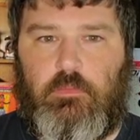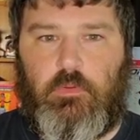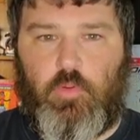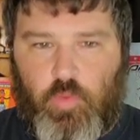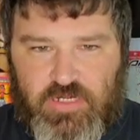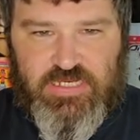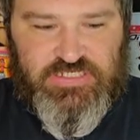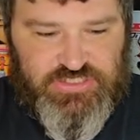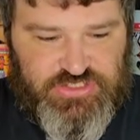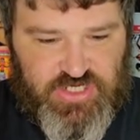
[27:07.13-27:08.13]
I don't want
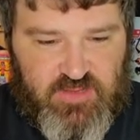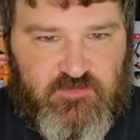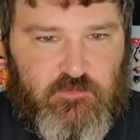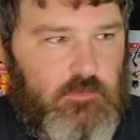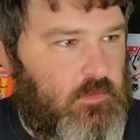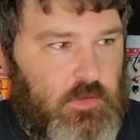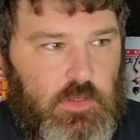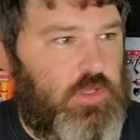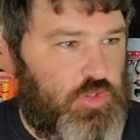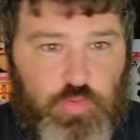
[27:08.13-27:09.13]
just
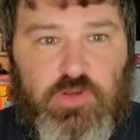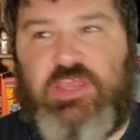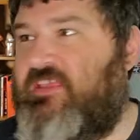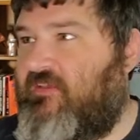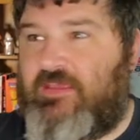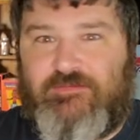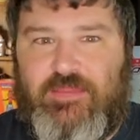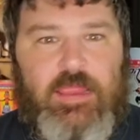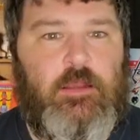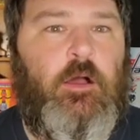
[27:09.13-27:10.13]
you release
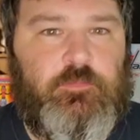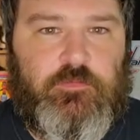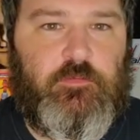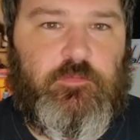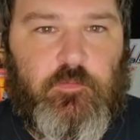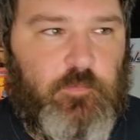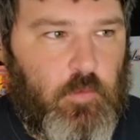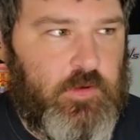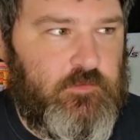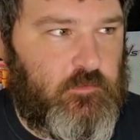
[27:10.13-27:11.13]
10 officers for
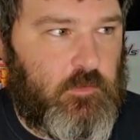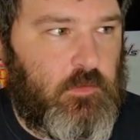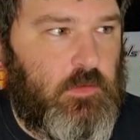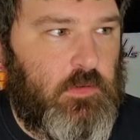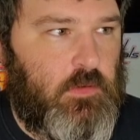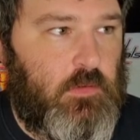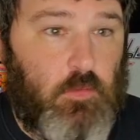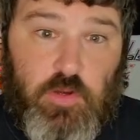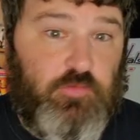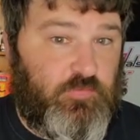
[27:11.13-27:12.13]
Voyager,
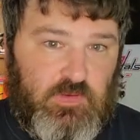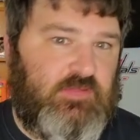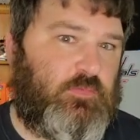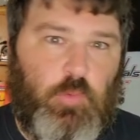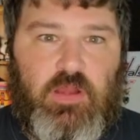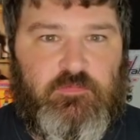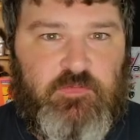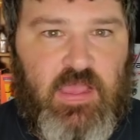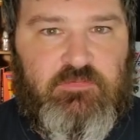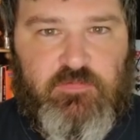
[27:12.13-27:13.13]
or you've released,
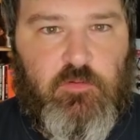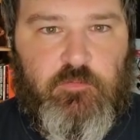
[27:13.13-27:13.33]
5 so